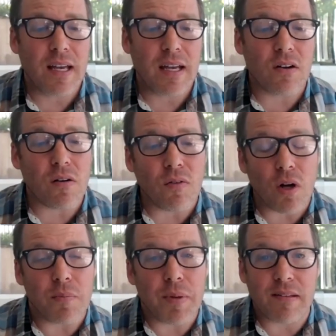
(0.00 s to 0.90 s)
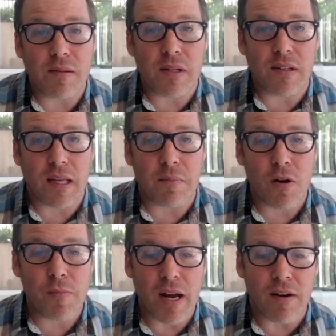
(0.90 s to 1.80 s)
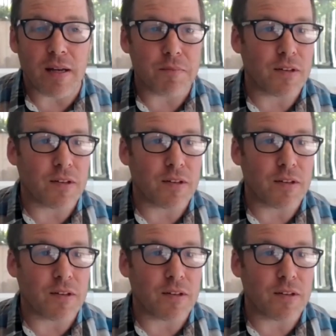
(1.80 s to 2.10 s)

in our Royal BC Museum herbarium.